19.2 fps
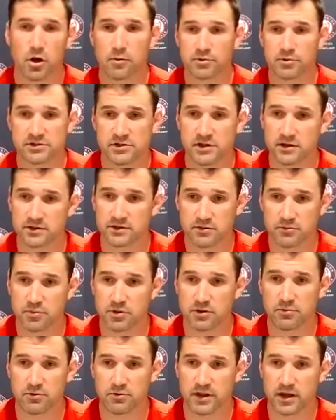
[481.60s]
percentage of
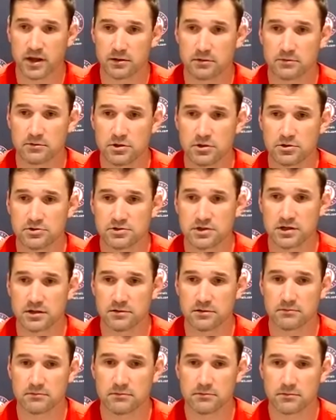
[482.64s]
people that used it
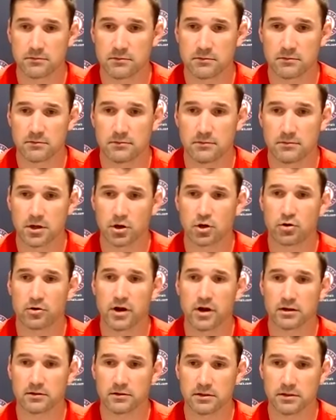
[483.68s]

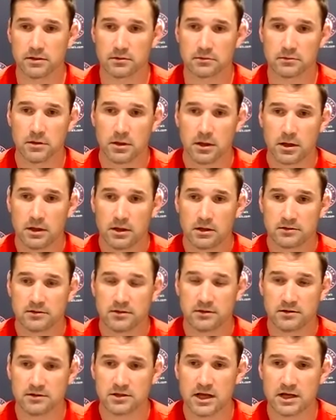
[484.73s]
incorrectly and to
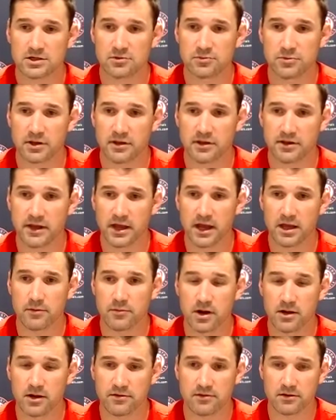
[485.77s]
the detriment of the game.
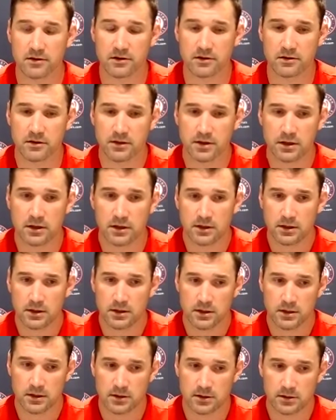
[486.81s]
And I think,
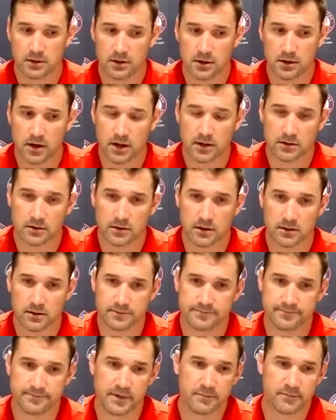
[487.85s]
you know, I
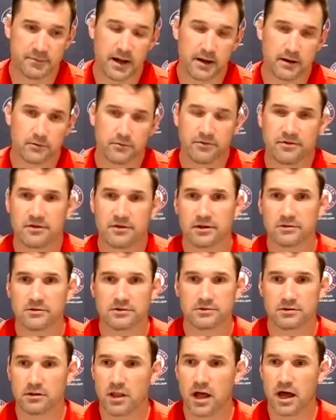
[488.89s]
don't think
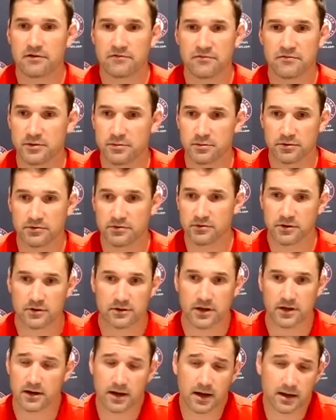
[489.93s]
there's a lot of people doing
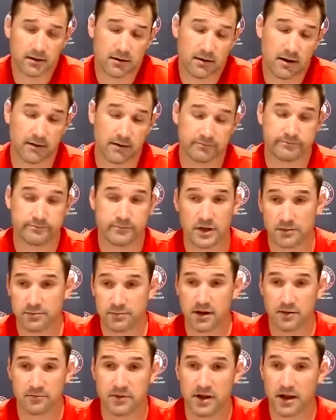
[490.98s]
that. Maybe
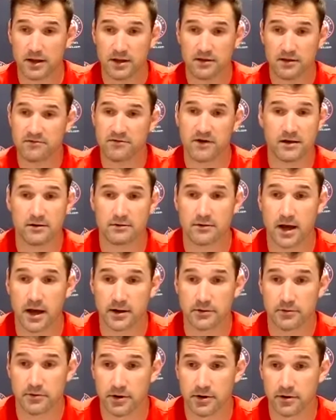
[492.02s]
I'm naive. I
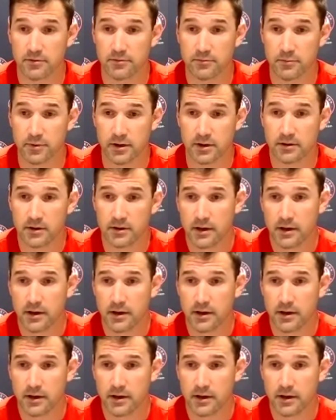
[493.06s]
don't know. But